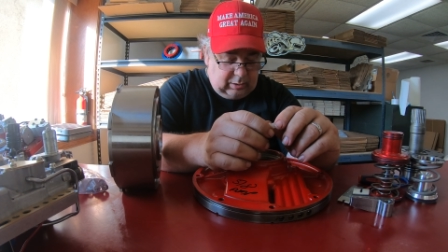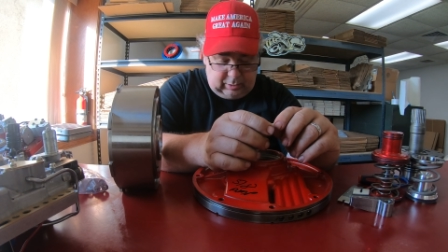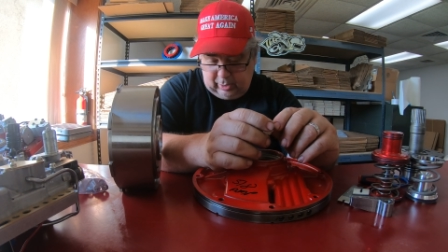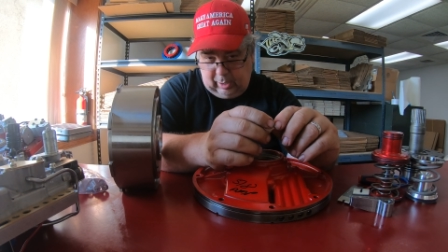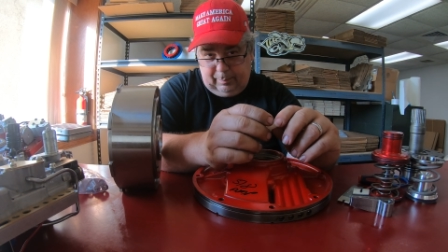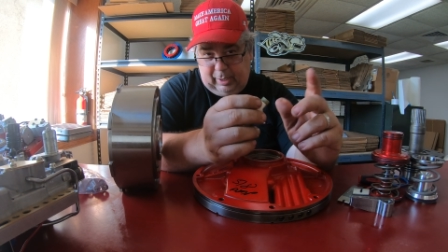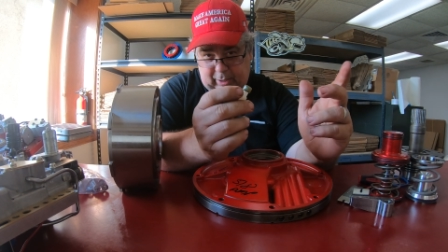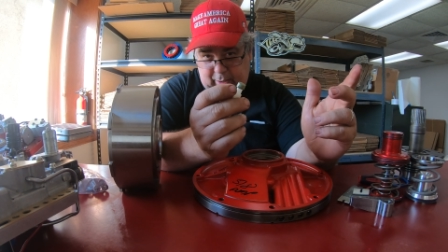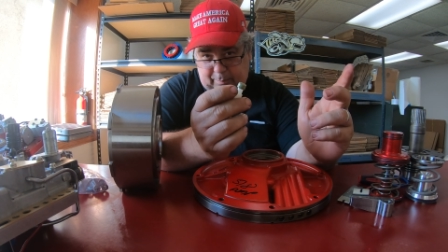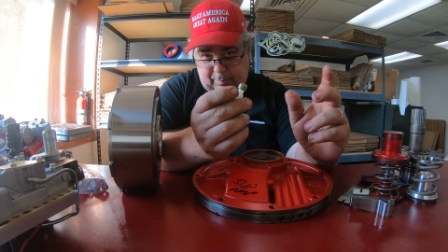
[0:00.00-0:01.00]
you're not
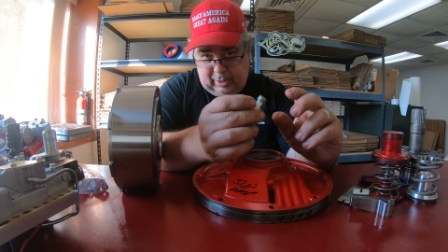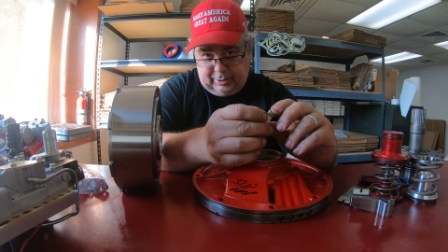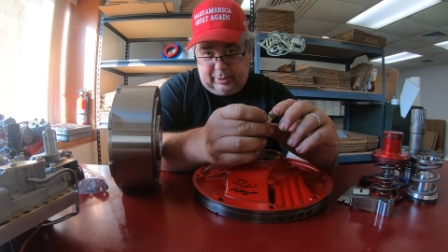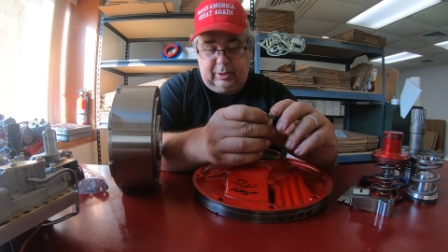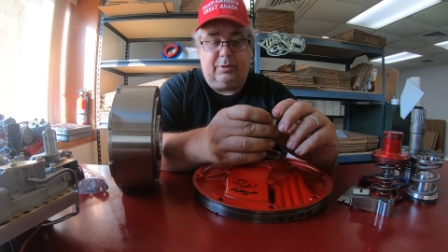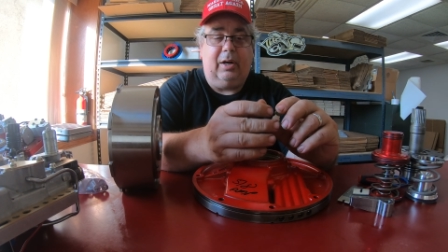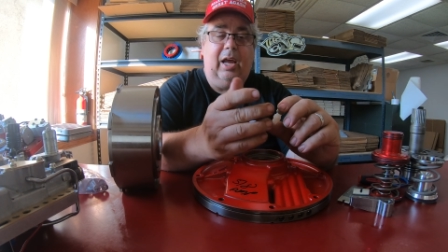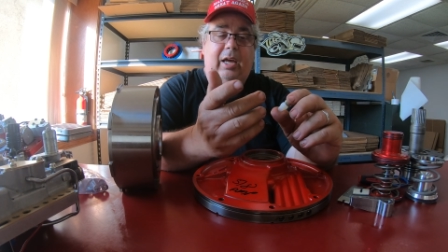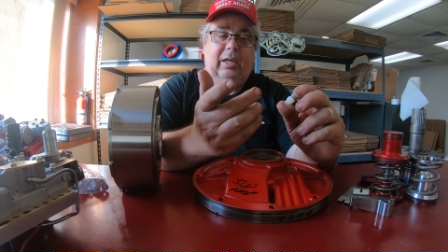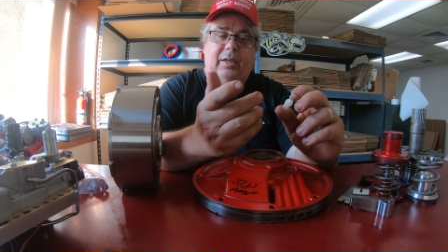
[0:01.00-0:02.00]
making a mess at the
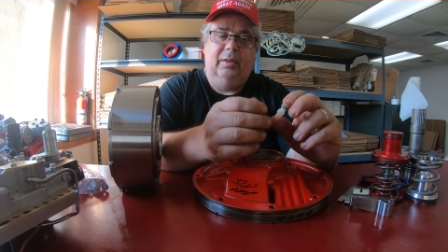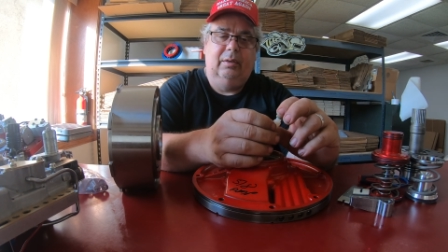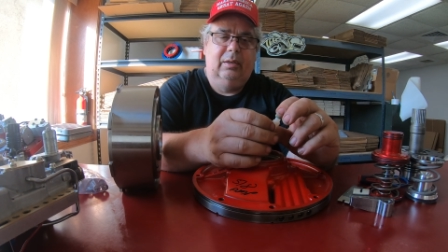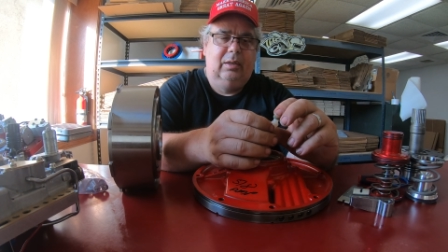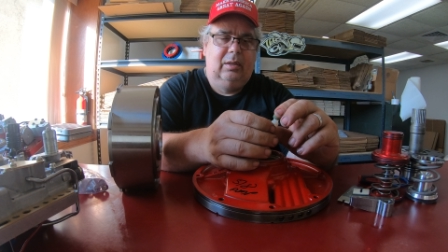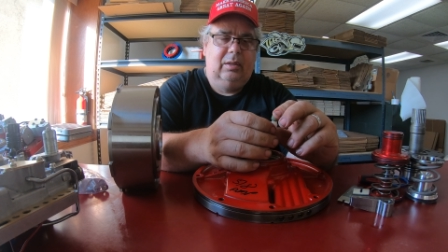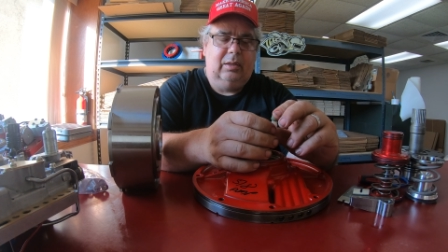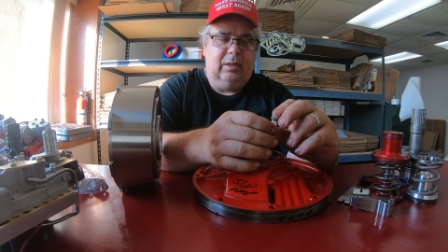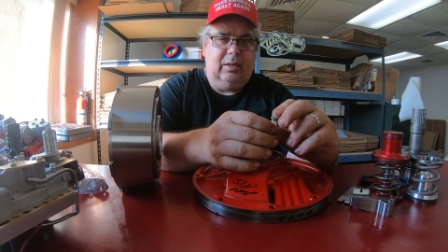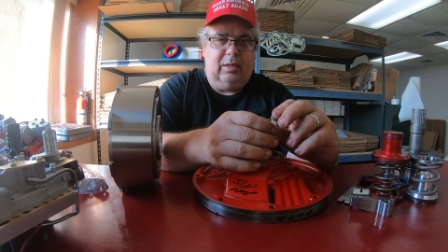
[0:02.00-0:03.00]
track, and
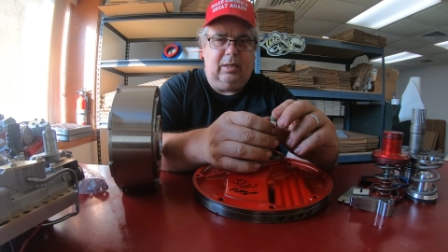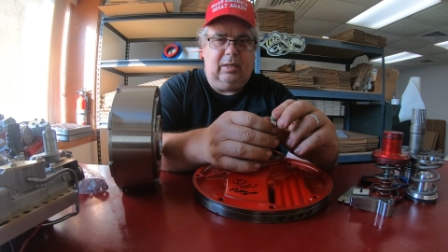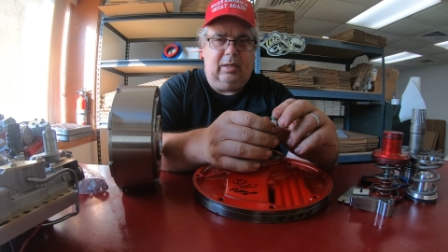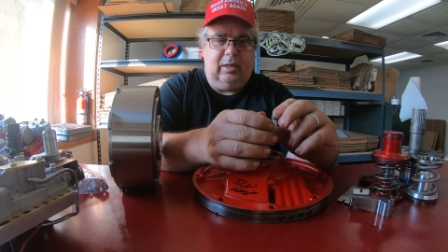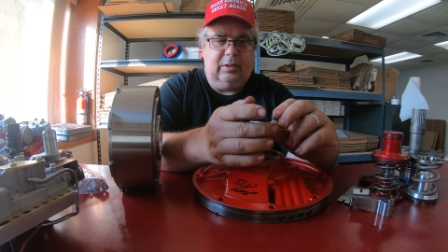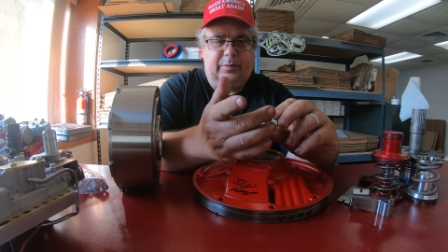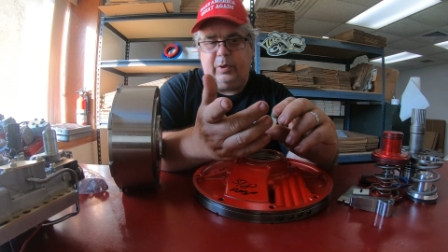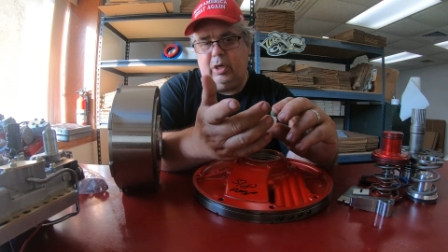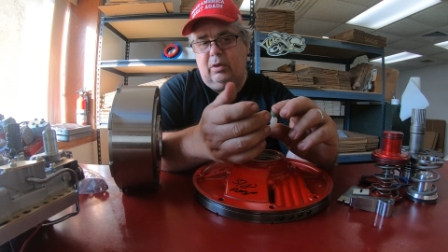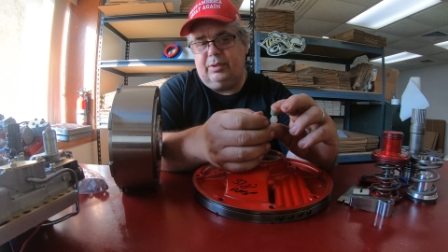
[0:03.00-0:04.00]
it's for
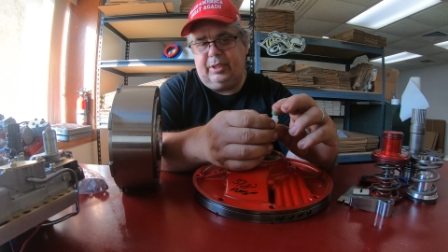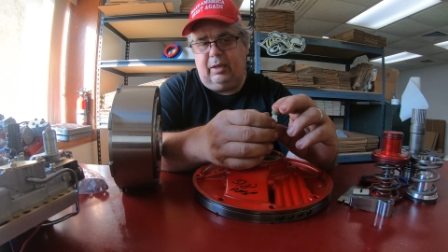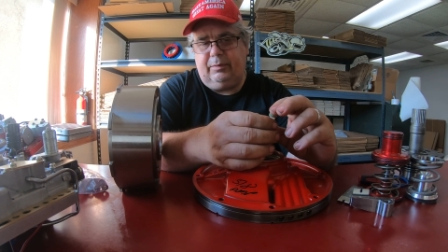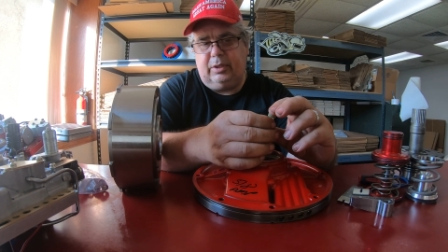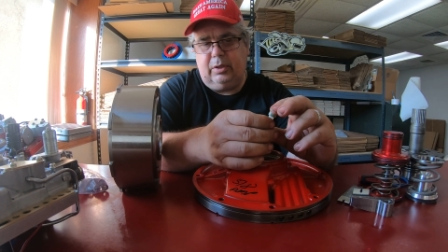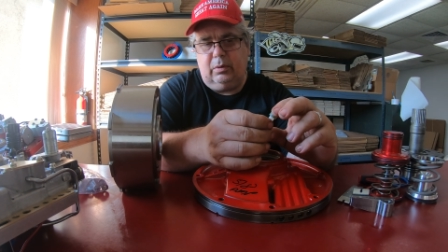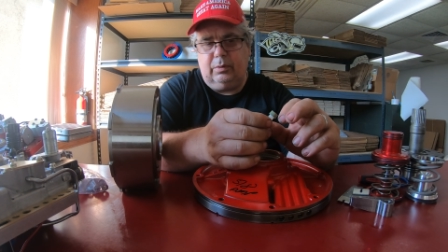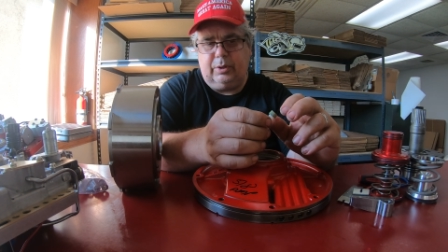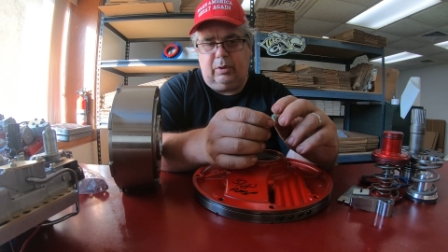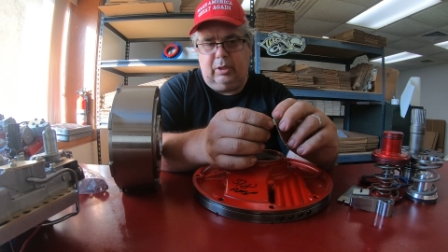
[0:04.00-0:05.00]
your own safety too,
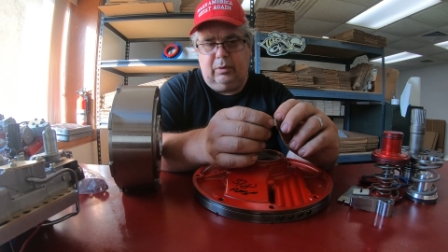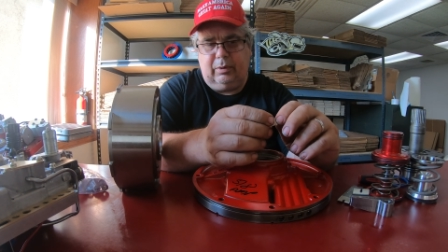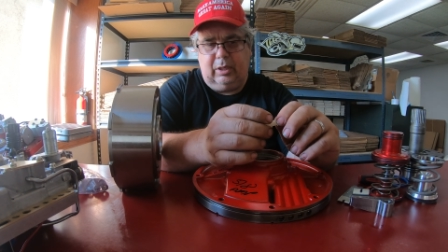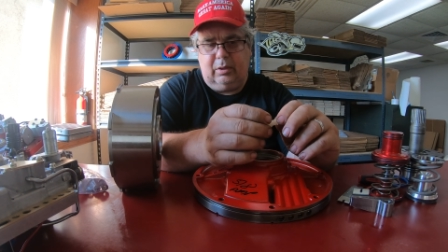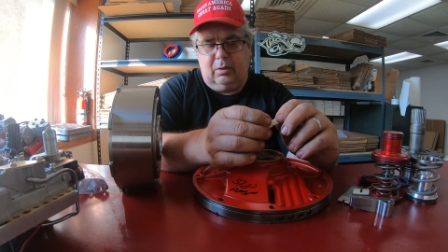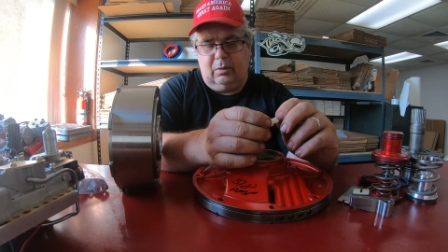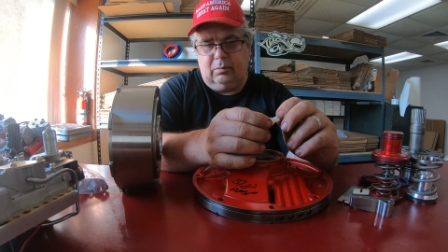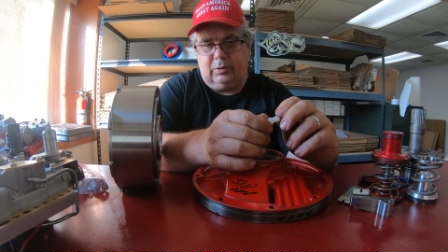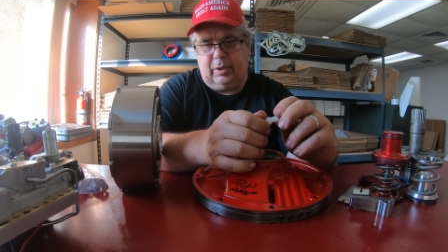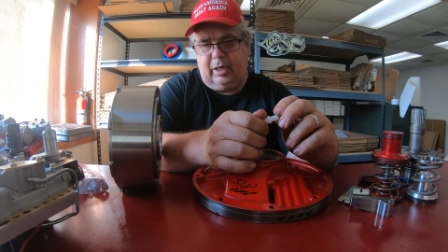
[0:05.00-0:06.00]
so you don't get
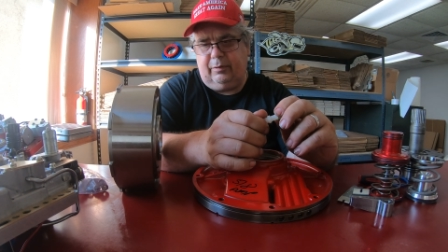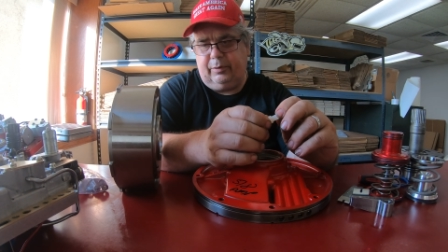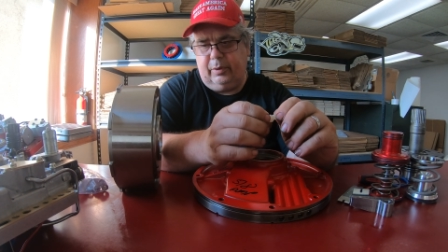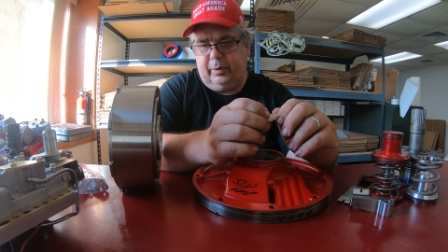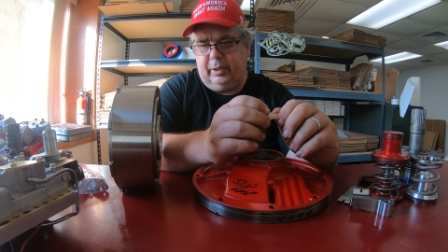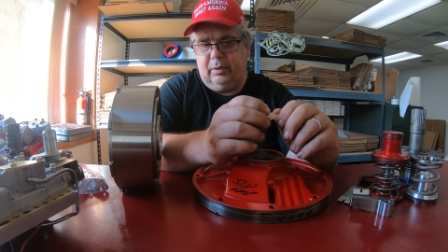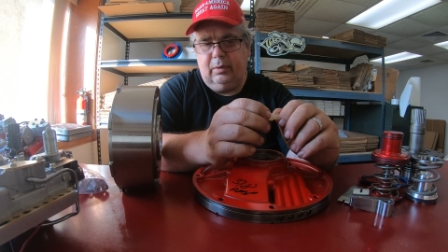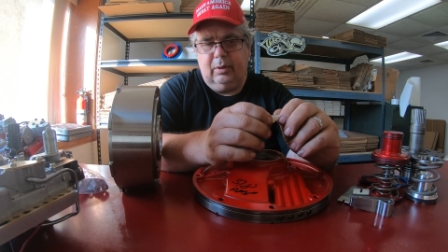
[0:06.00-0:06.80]
no tranny fluid